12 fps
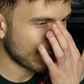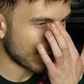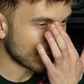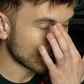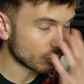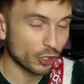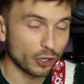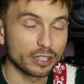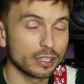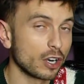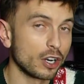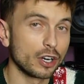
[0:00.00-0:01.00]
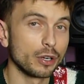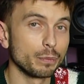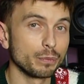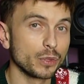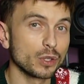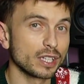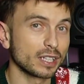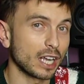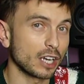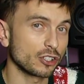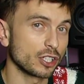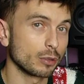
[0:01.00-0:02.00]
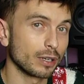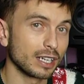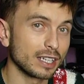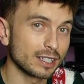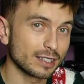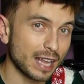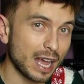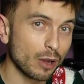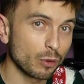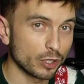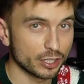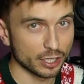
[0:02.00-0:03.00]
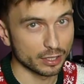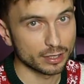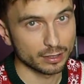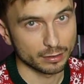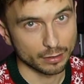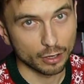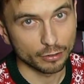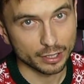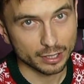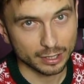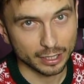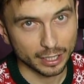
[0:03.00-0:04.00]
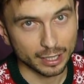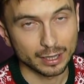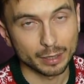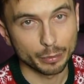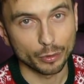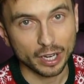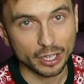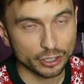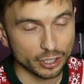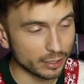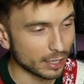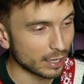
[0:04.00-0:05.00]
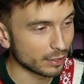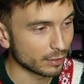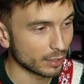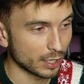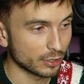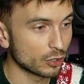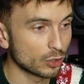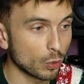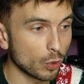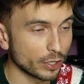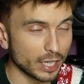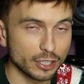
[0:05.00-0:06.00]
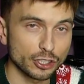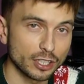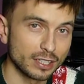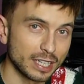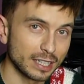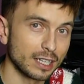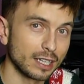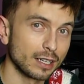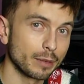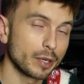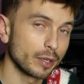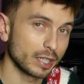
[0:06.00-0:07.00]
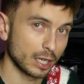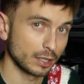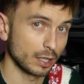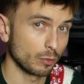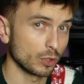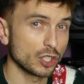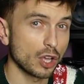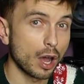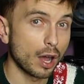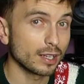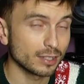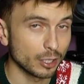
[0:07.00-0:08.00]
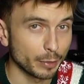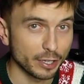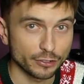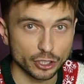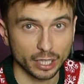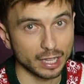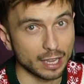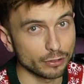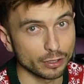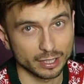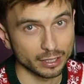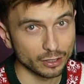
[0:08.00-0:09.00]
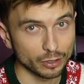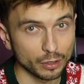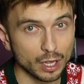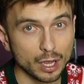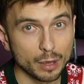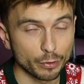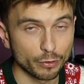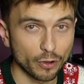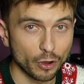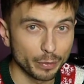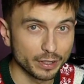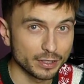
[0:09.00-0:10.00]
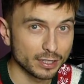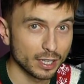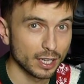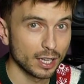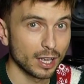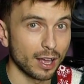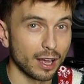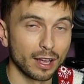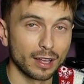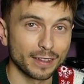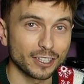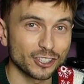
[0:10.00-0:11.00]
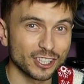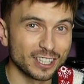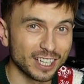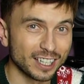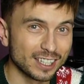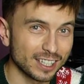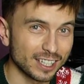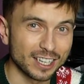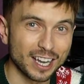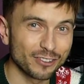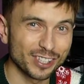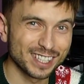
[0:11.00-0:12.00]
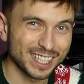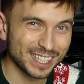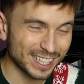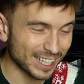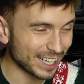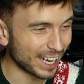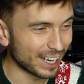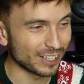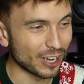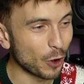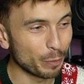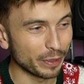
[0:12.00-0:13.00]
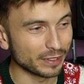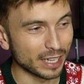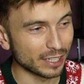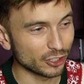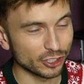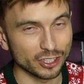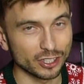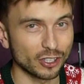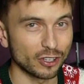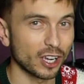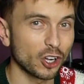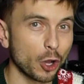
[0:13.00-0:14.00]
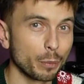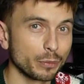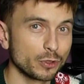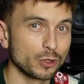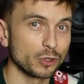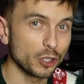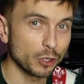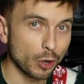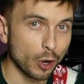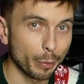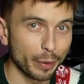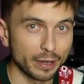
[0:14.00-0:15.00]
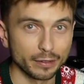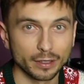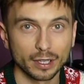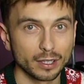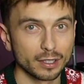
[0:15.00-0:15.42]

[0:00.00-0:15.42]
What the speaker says: and enjoying her music that she released now, which is obviously Liberation, and the tour that she did in America that was awesome. I've checked every single performance that she did in every city, and hoping that she's gonna come to Europe and